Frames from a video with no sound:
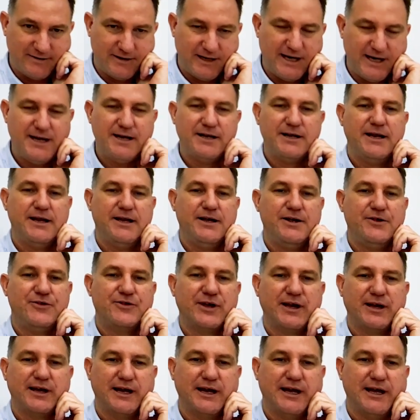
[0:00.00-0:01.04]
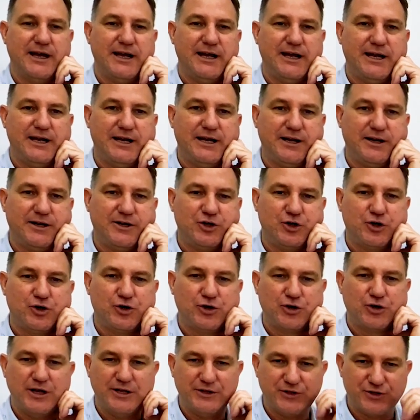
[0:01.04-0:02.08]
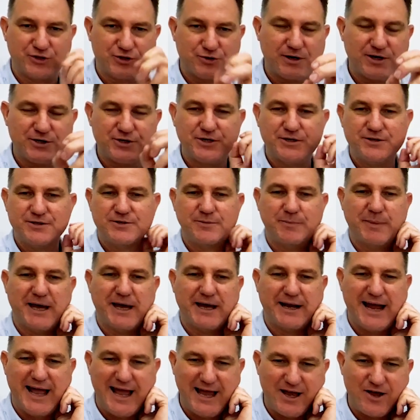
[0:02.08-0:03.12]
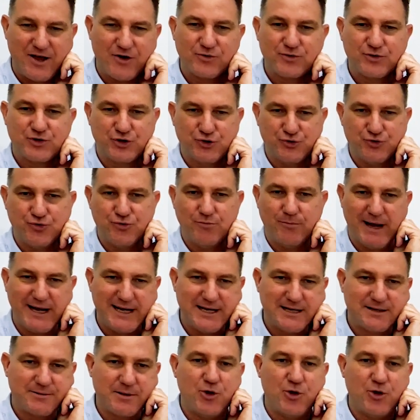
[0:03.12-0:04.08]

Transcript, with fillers: It is instructions about how to make